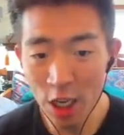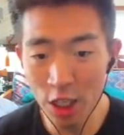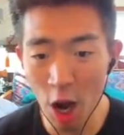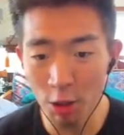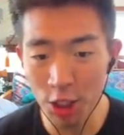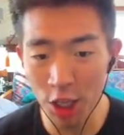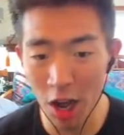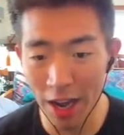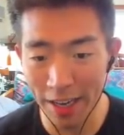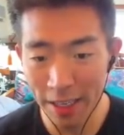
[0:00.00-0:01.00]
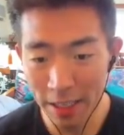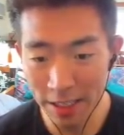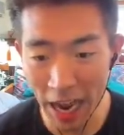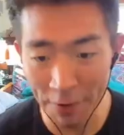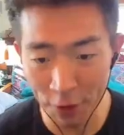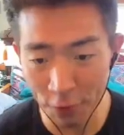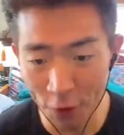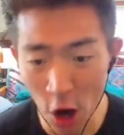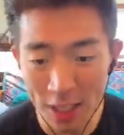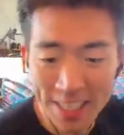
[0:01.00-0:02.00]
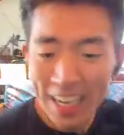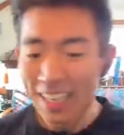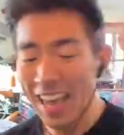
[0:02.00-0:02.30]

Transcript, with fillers: Go, Sean. Dive for the first.